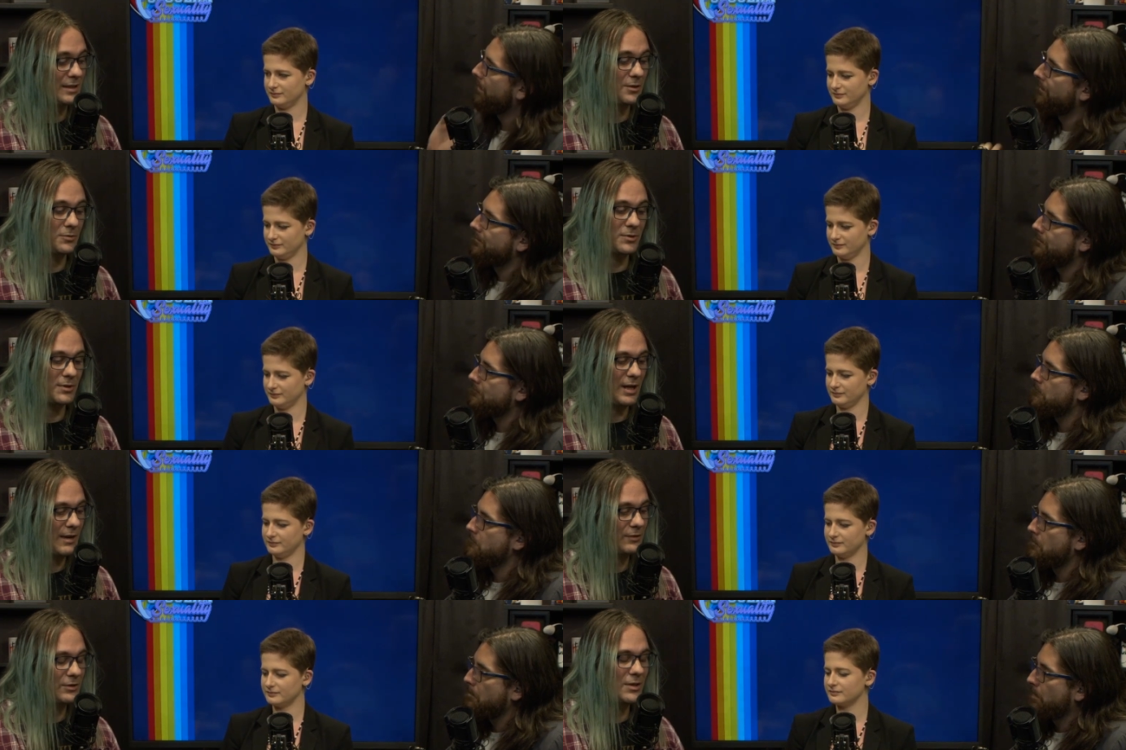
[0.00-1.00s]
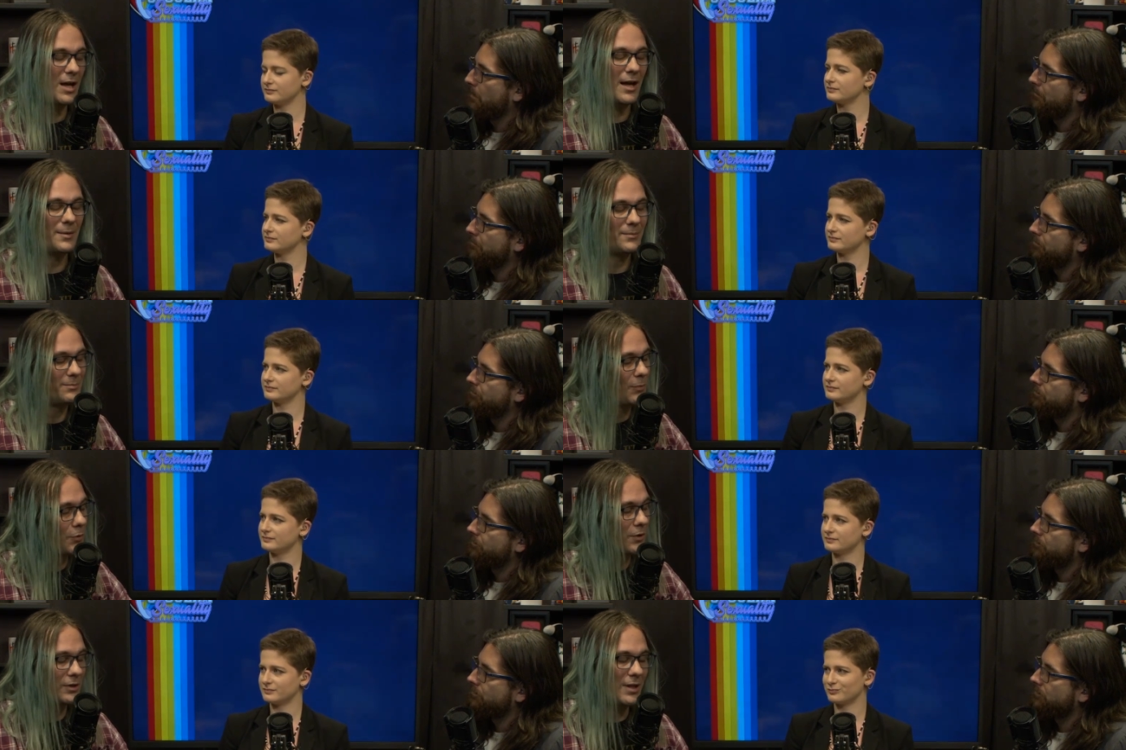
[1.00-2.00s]
Speaker 1: you know, have a lot
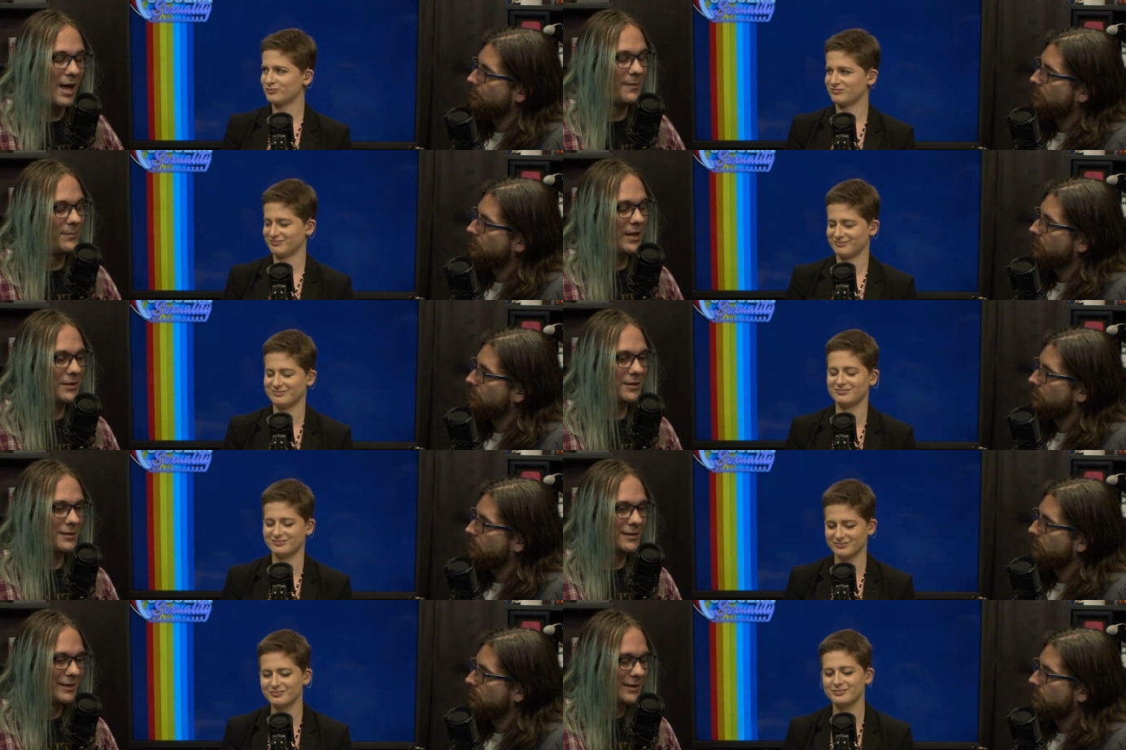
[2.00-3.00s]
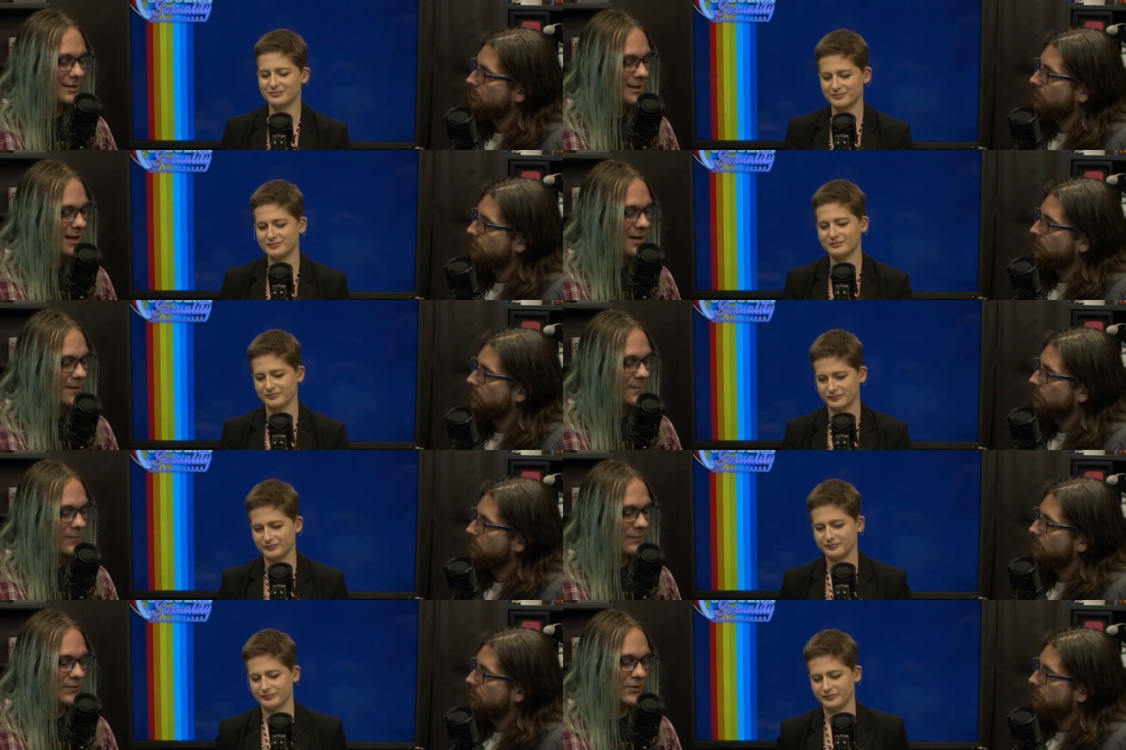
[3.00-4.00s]
more, a lot better
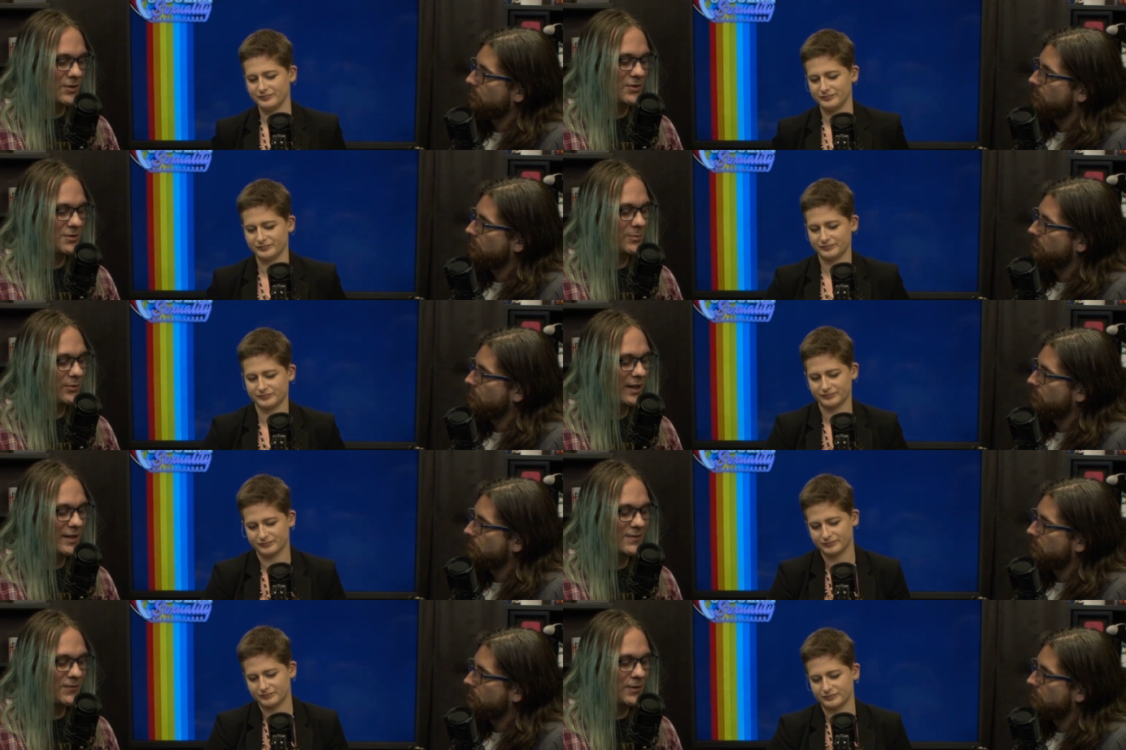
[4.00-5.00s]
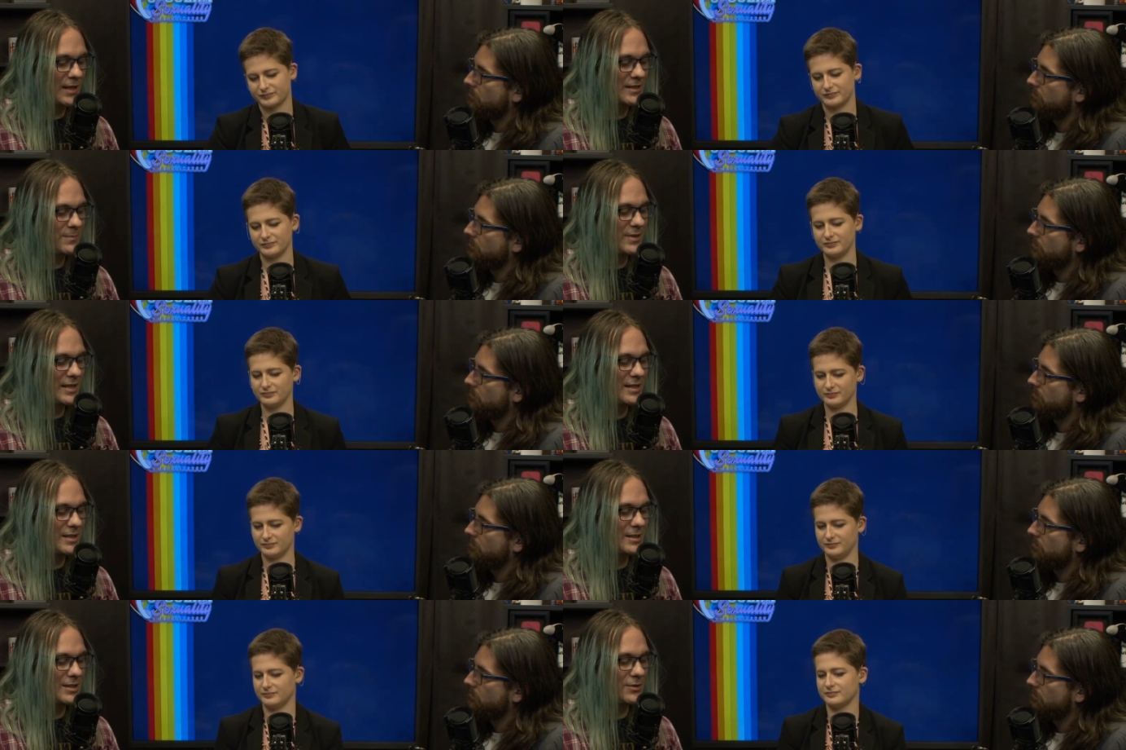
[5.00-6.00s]
um, infrastructure in place for that to
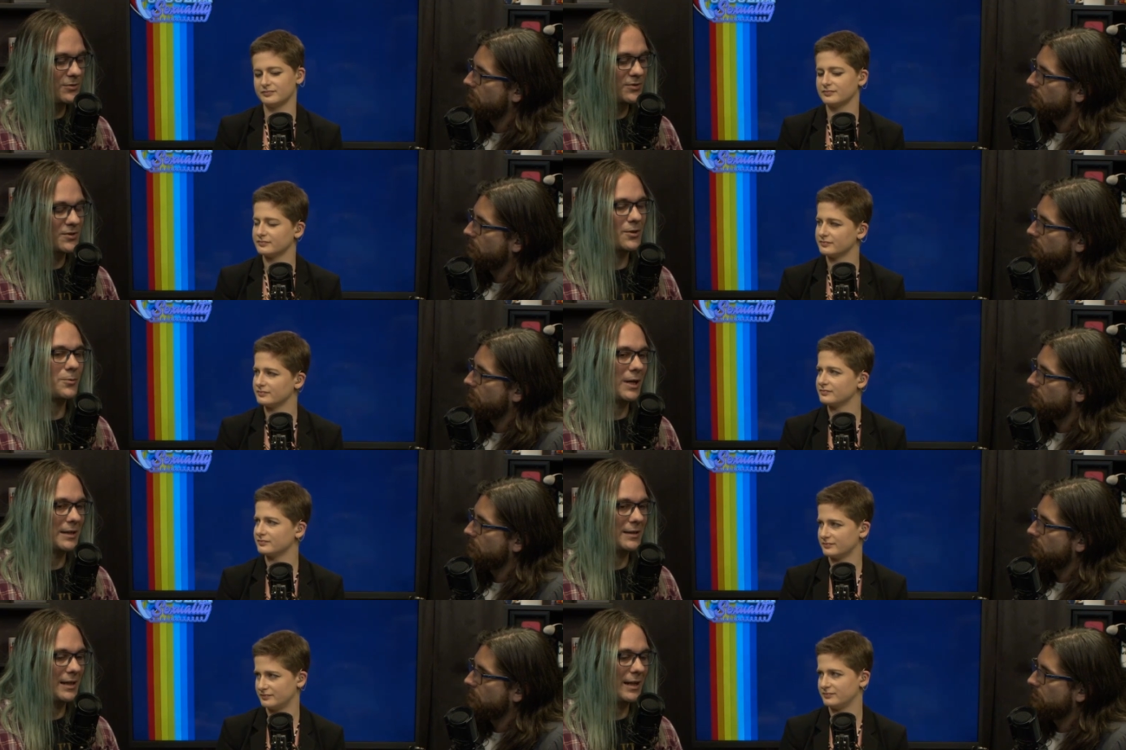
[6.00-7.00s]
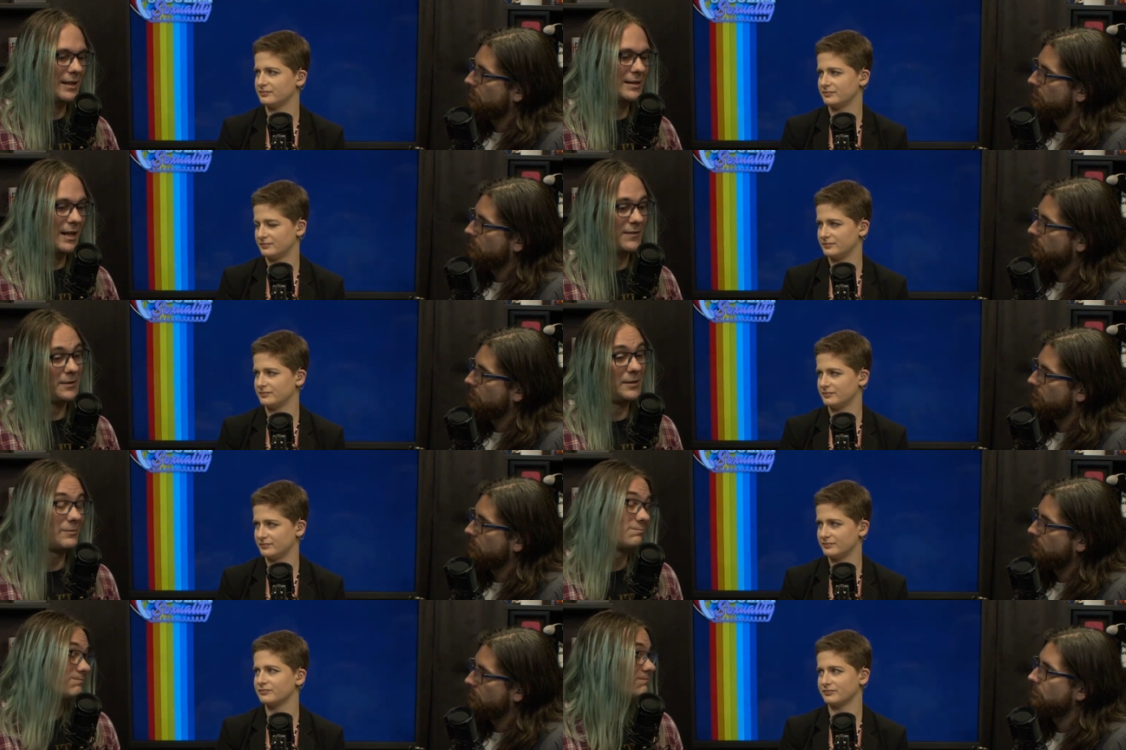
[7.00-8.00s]
be used correctly and
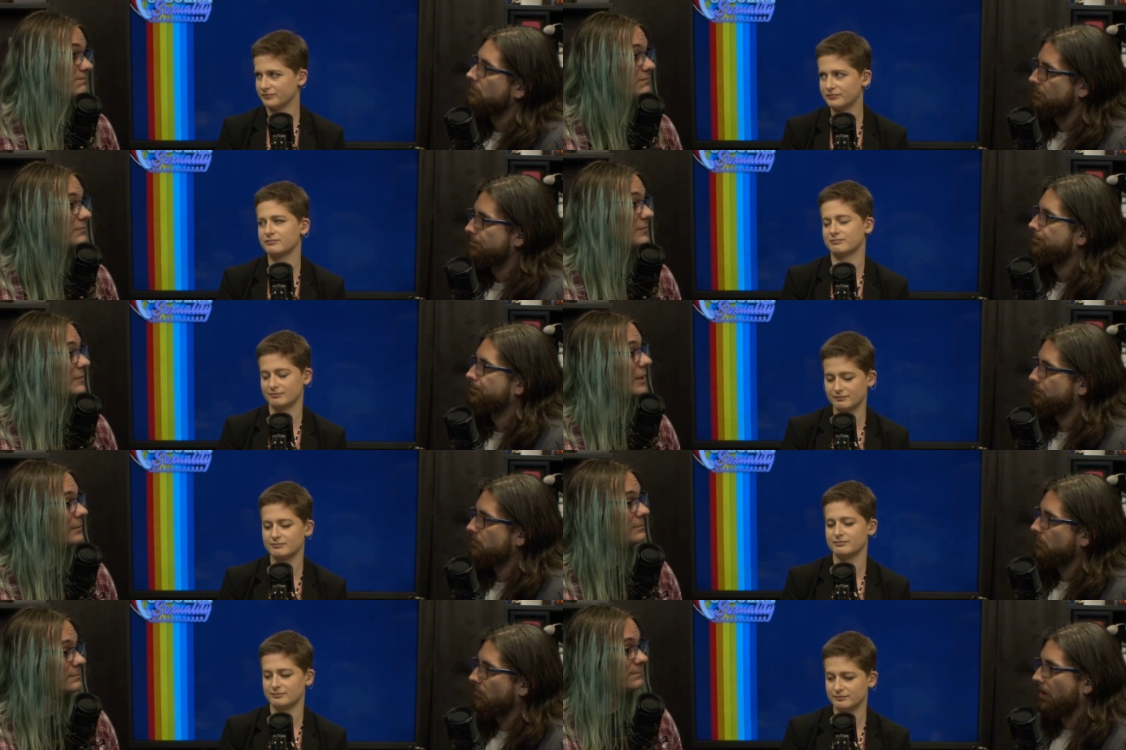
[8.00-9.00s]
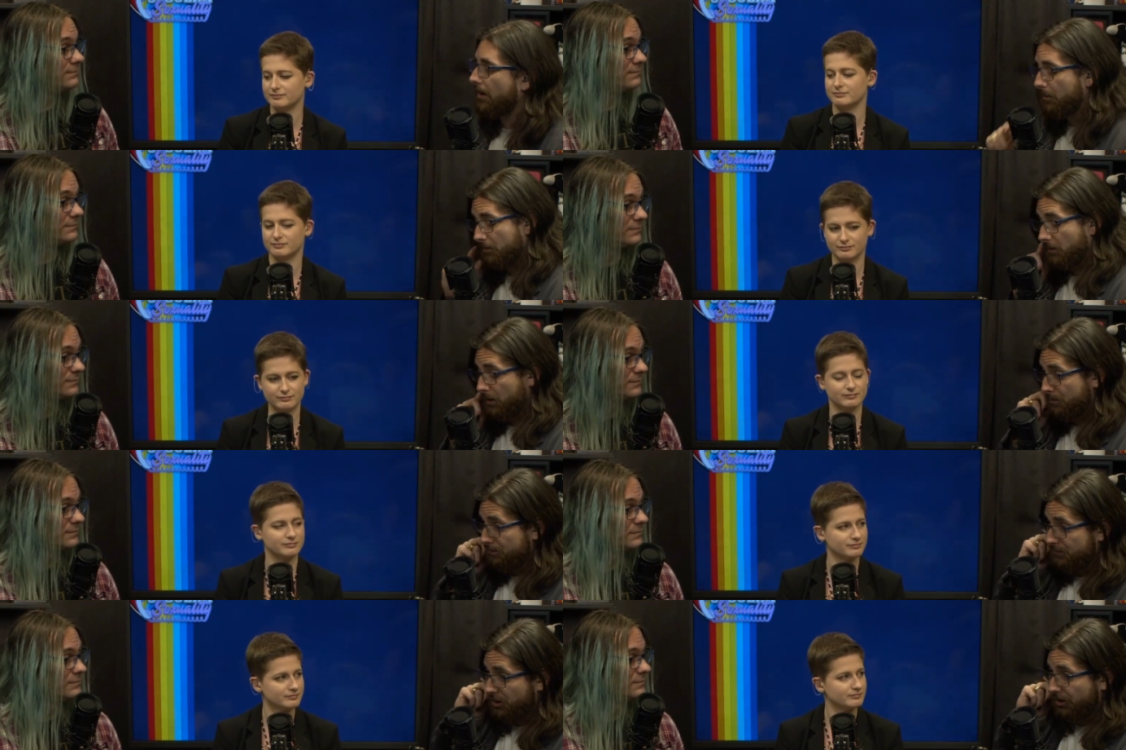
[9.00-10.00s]
ethically.
Speaker 2: And I'm I'm